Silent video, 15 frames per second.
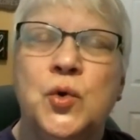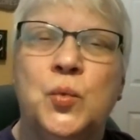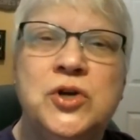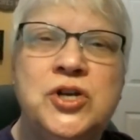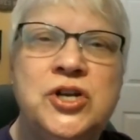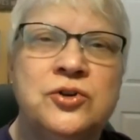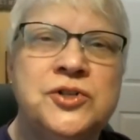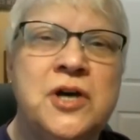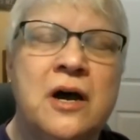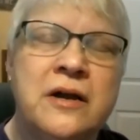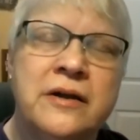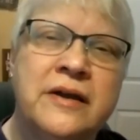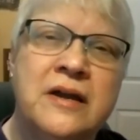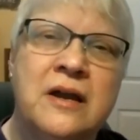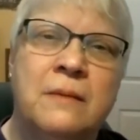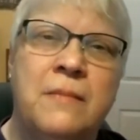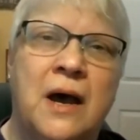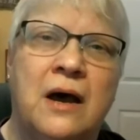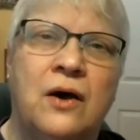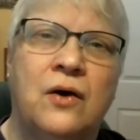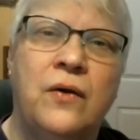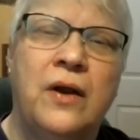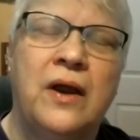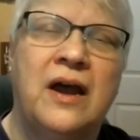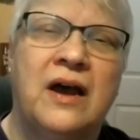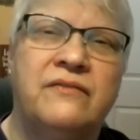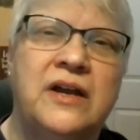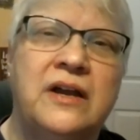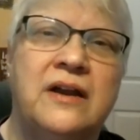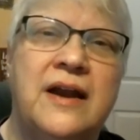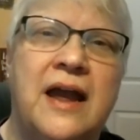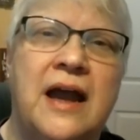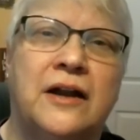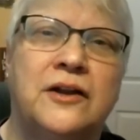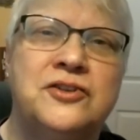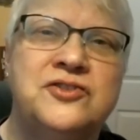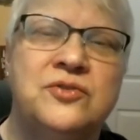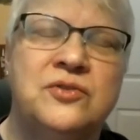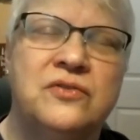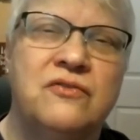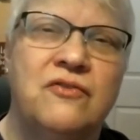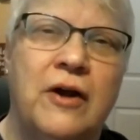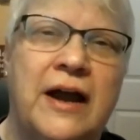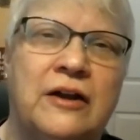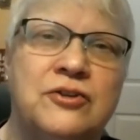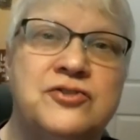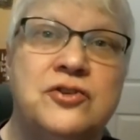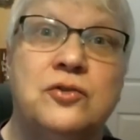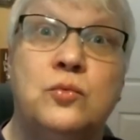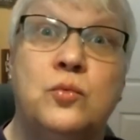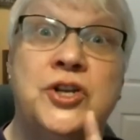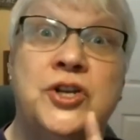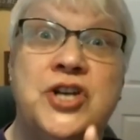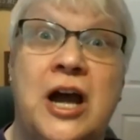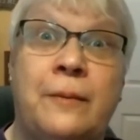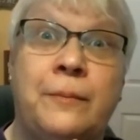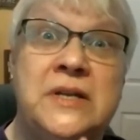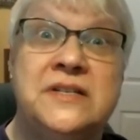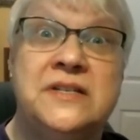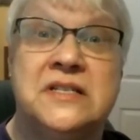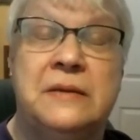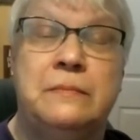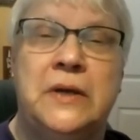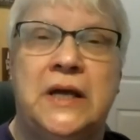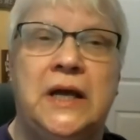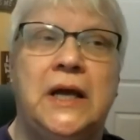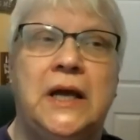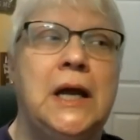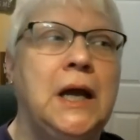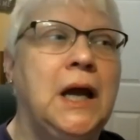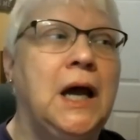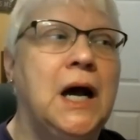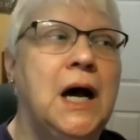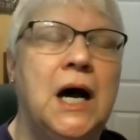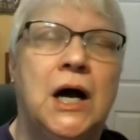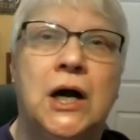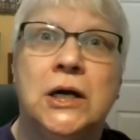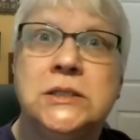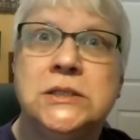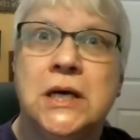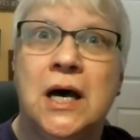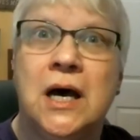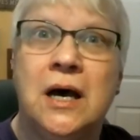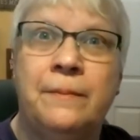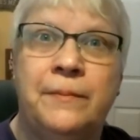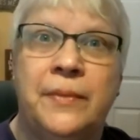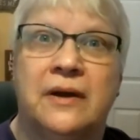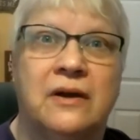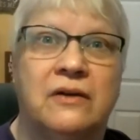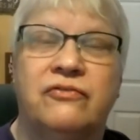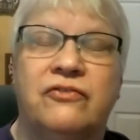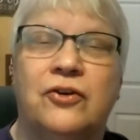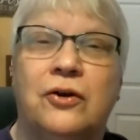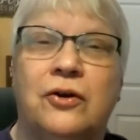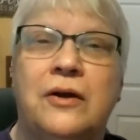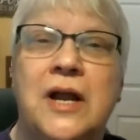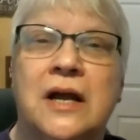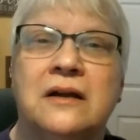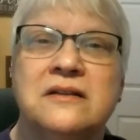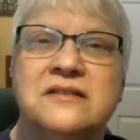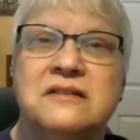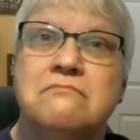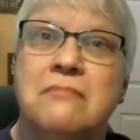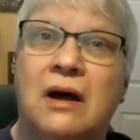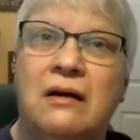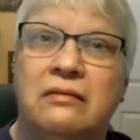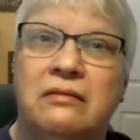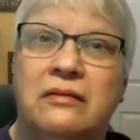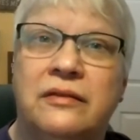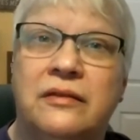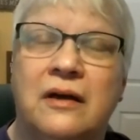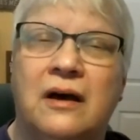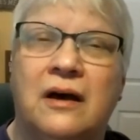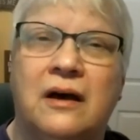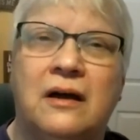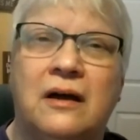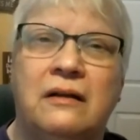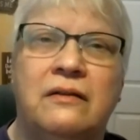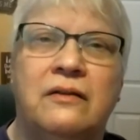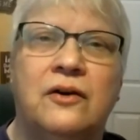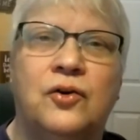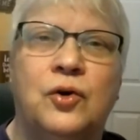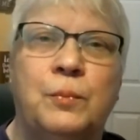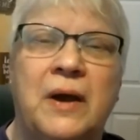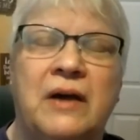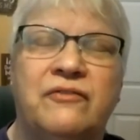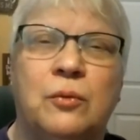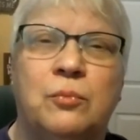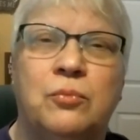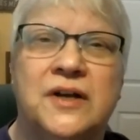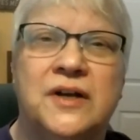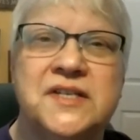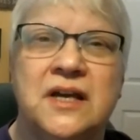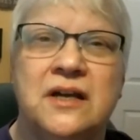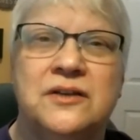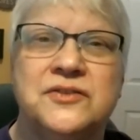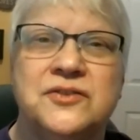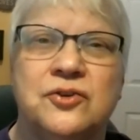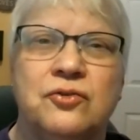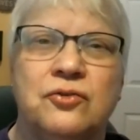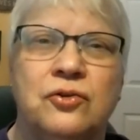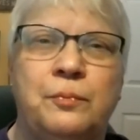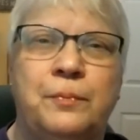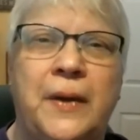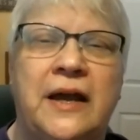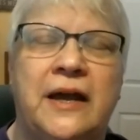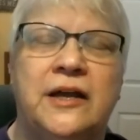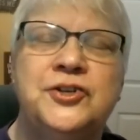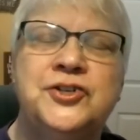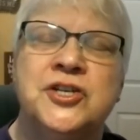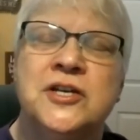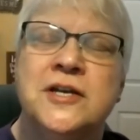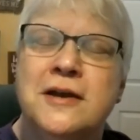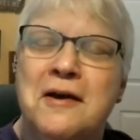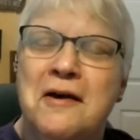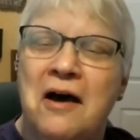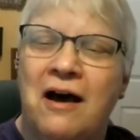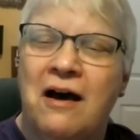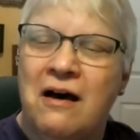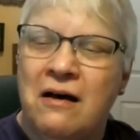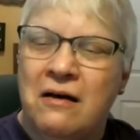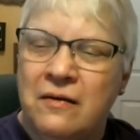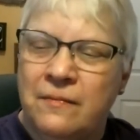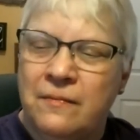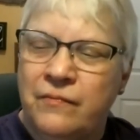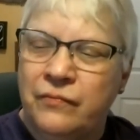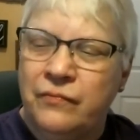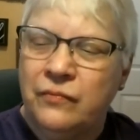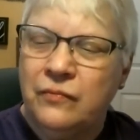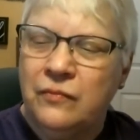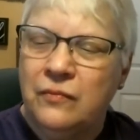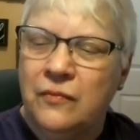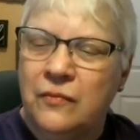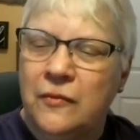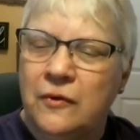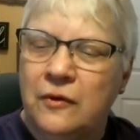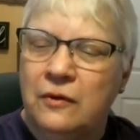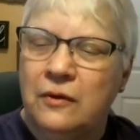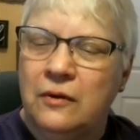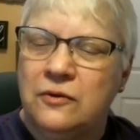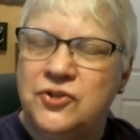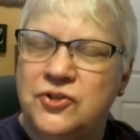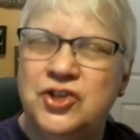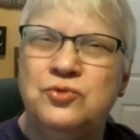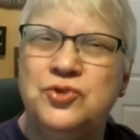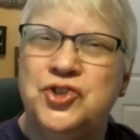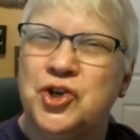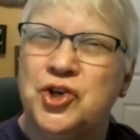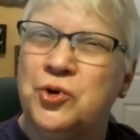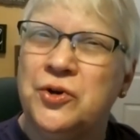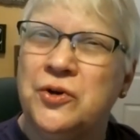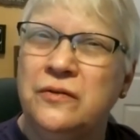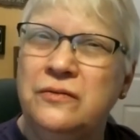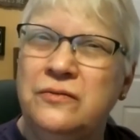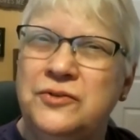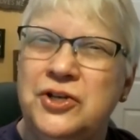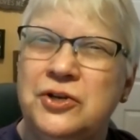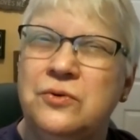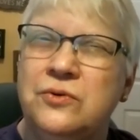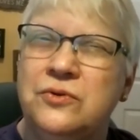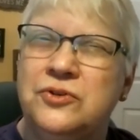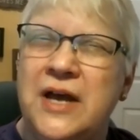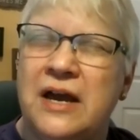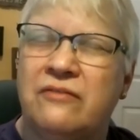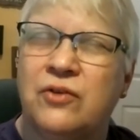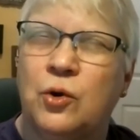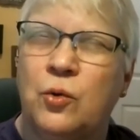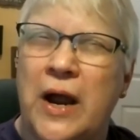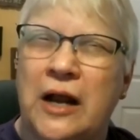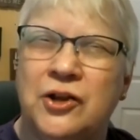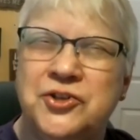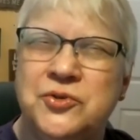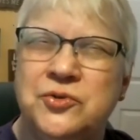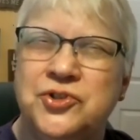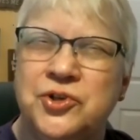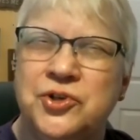when you're talking about having an attitude of gratitude, which happens to be our topic for next month on the Hope After Breast Cancer group page. Um, do you journal? Do you have a gratitude